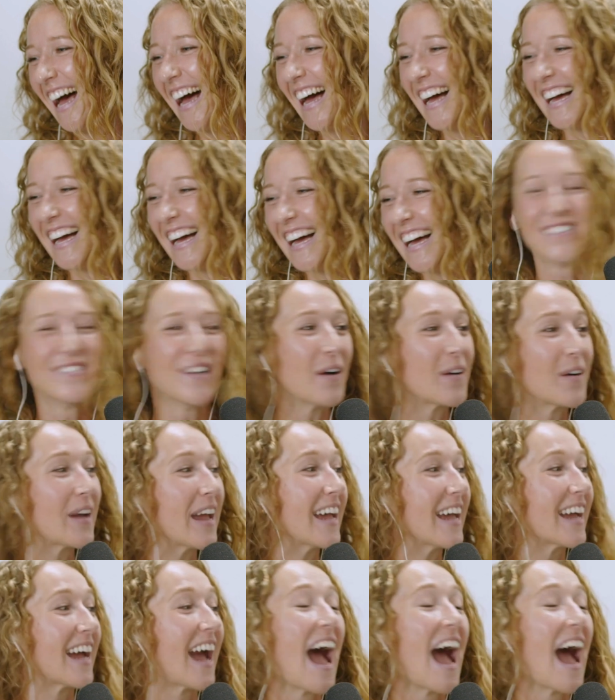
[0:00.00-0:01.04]

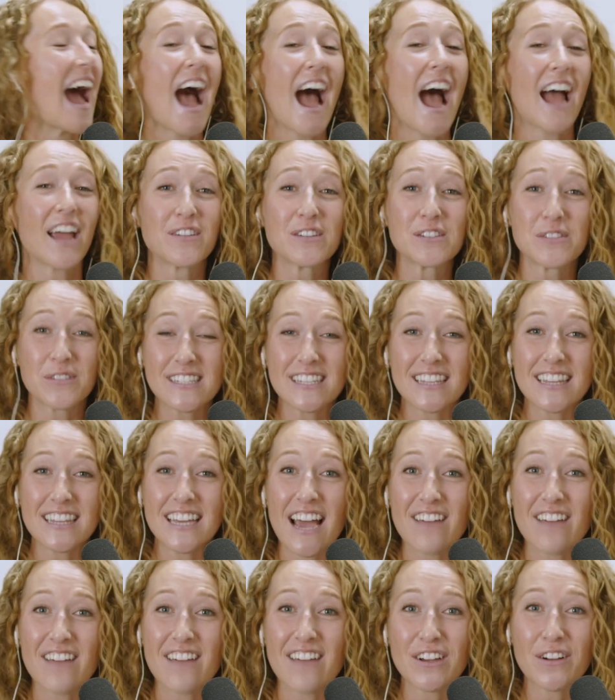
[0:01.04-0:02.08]
Okay. I was
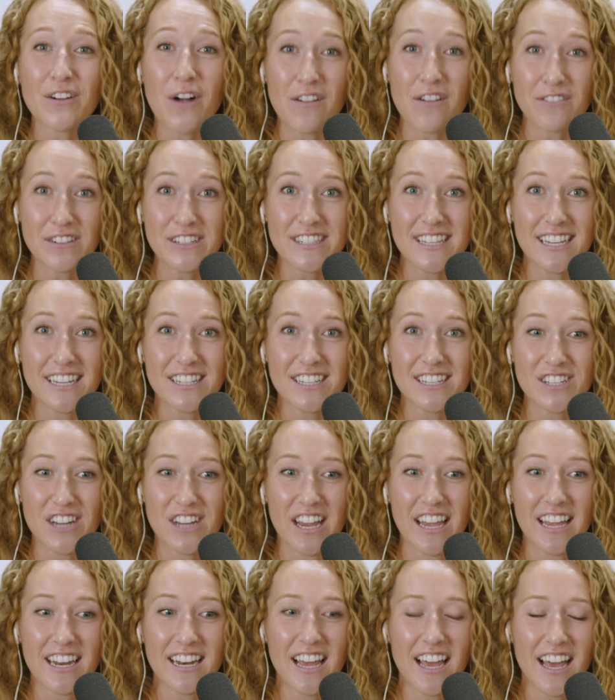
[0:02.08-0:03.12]
recently having a
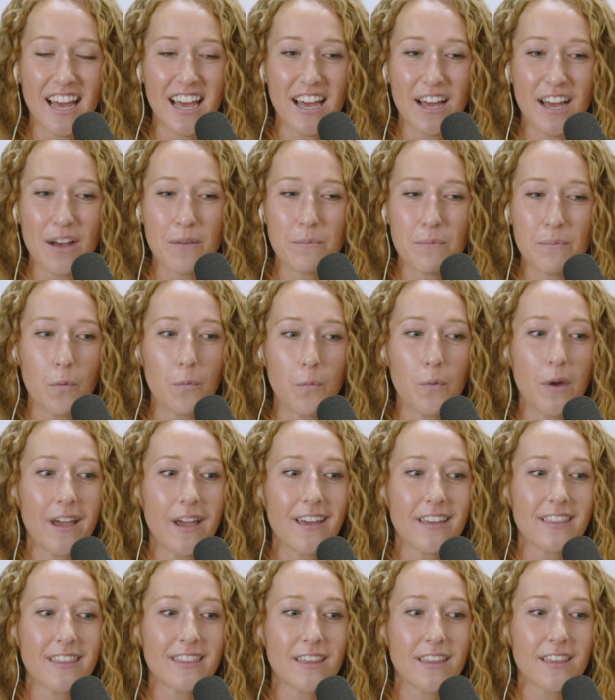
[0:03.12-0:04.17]
conversation
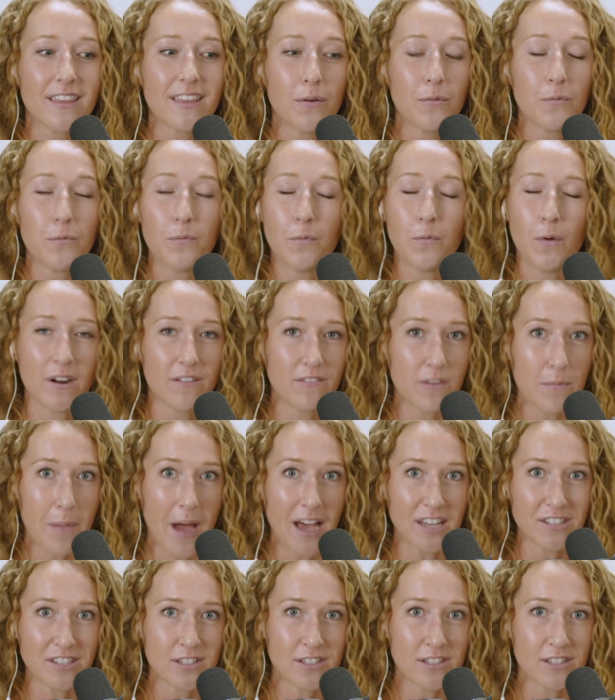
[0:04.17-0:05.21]
with one of the
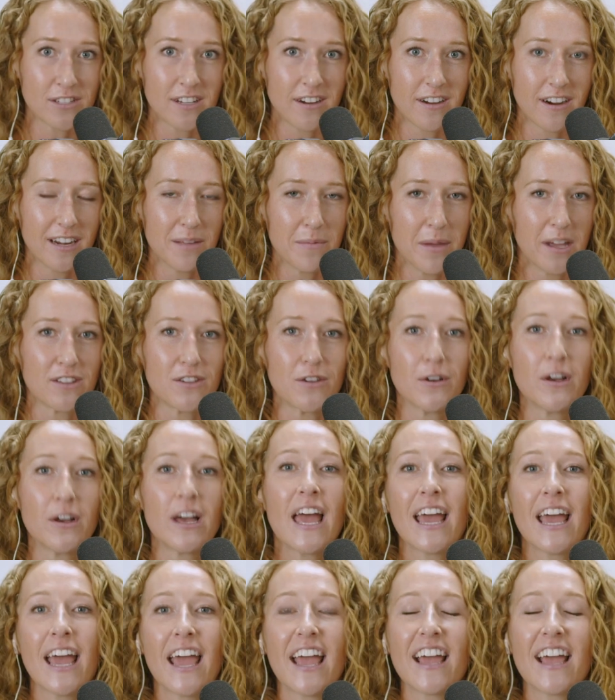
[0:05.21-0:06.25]
pastors here at Emanuel,
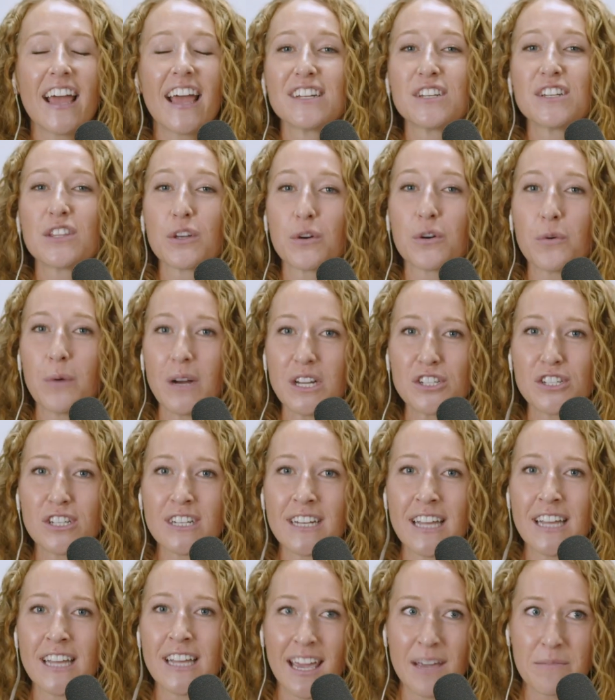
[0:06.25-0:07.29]
and the
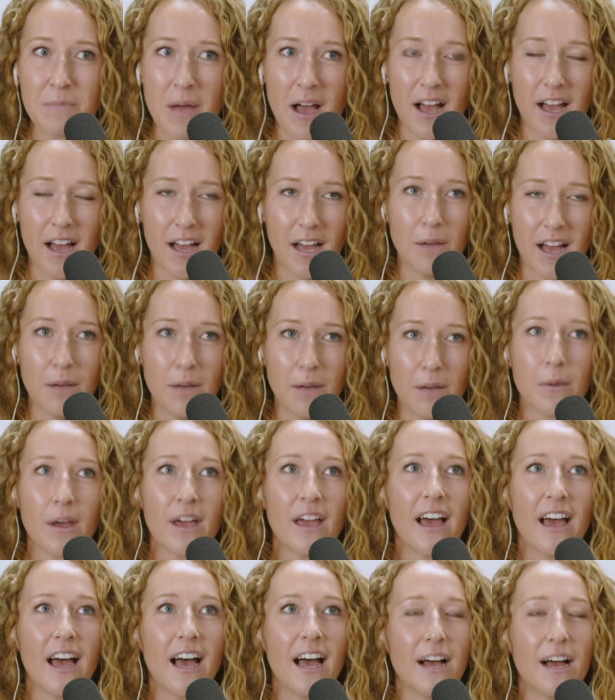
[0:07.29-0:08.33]
question came up
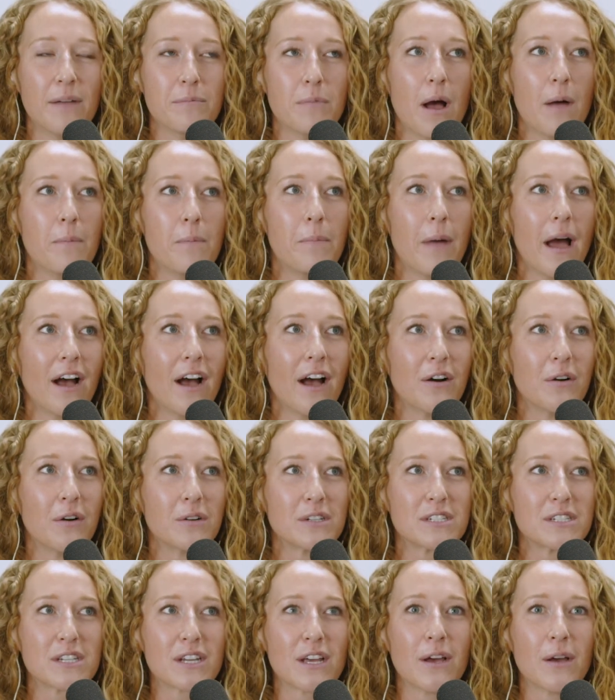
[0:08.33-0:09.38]

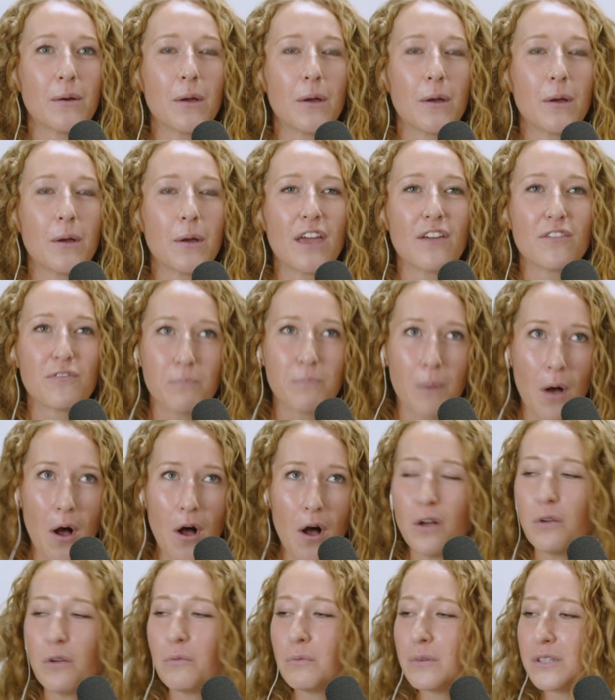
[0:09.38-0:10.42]
about if
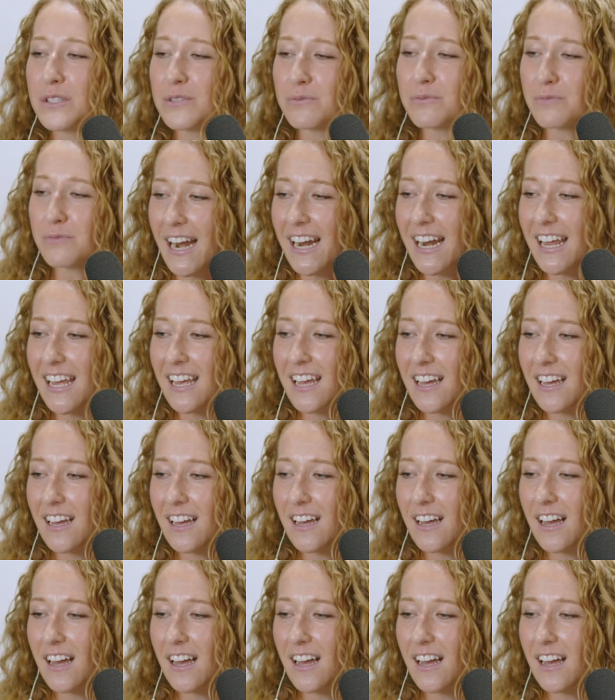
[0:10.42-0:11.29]
Paul was writing